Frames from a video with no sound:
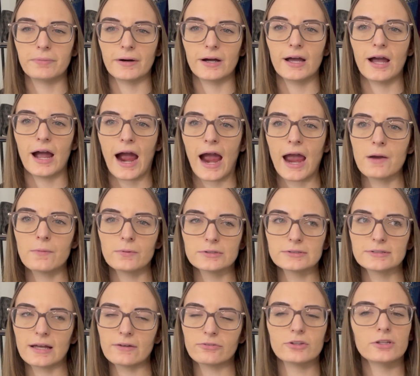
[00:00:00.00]
but I will
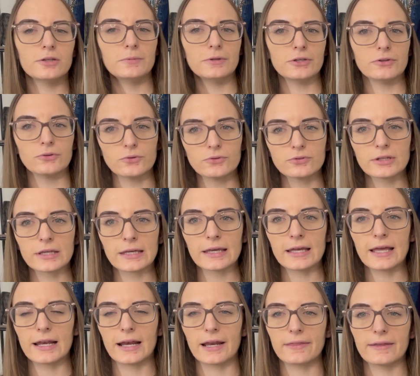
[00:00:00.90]
definitely be using
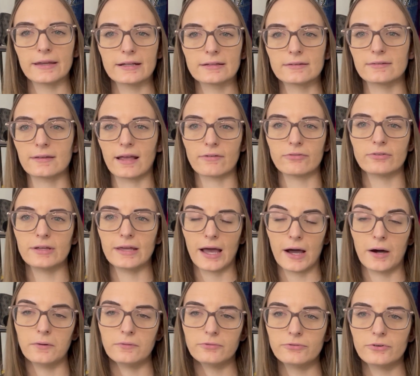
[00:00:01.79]
it, and I think it's definitely
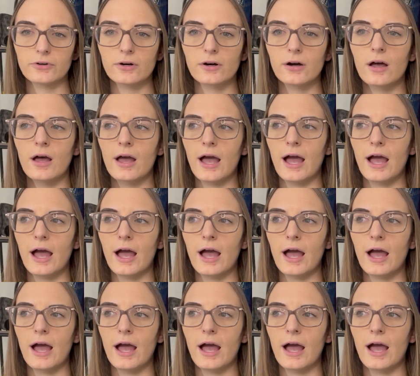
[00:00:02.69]
helpful.